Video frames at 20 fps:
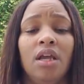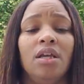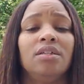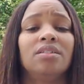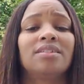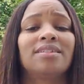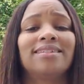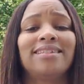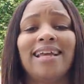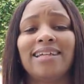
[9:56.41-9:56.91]

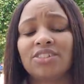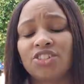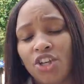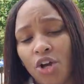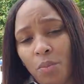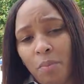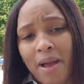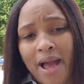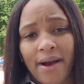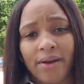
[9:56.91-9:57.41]
Set your
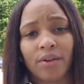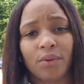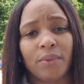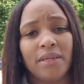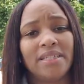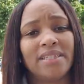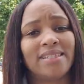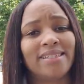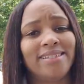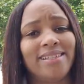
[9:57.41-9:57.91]

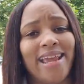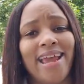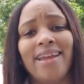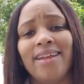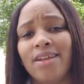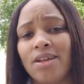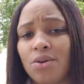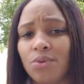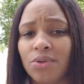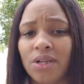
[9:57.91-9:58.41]
boundaries,
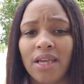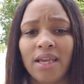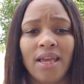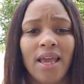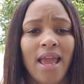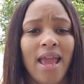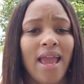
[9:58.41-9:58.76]
stand on it,